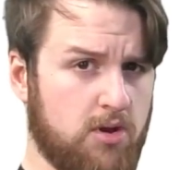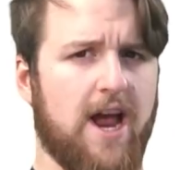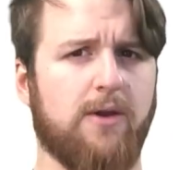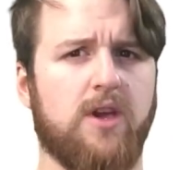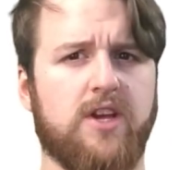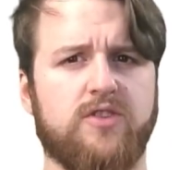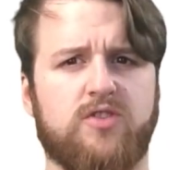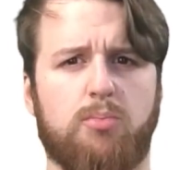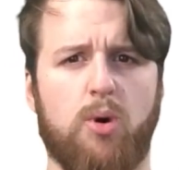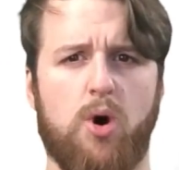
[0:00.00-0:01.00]
and how you can
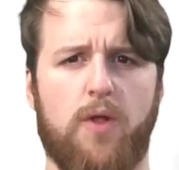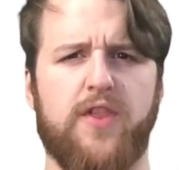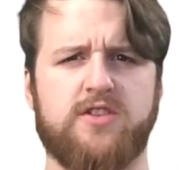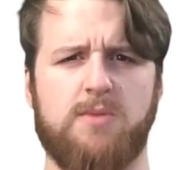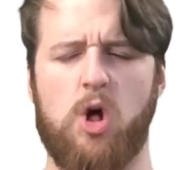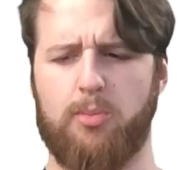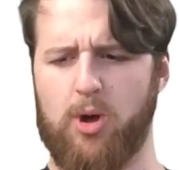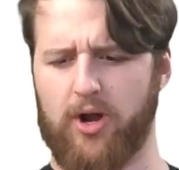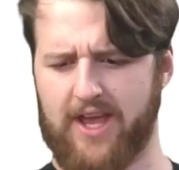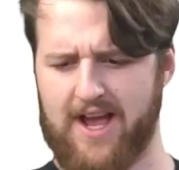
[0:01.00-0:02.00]
support the small
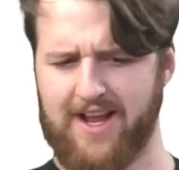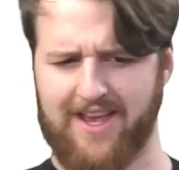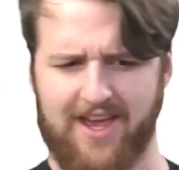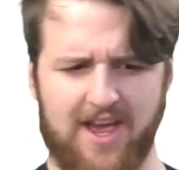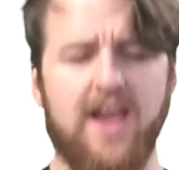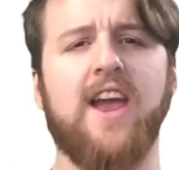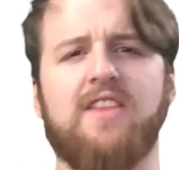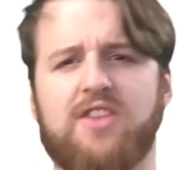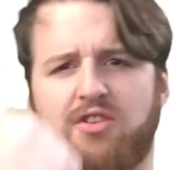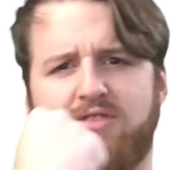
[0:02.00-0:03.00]
board gang
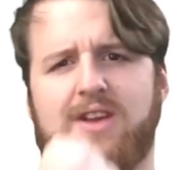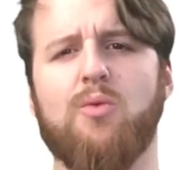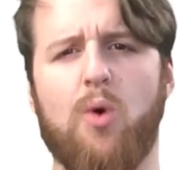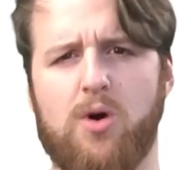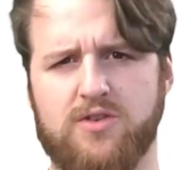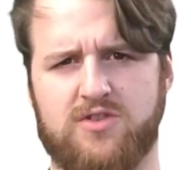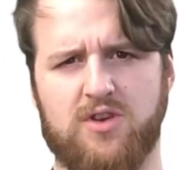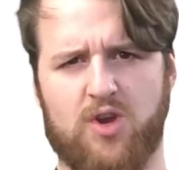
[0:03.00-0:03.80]
in the great wars to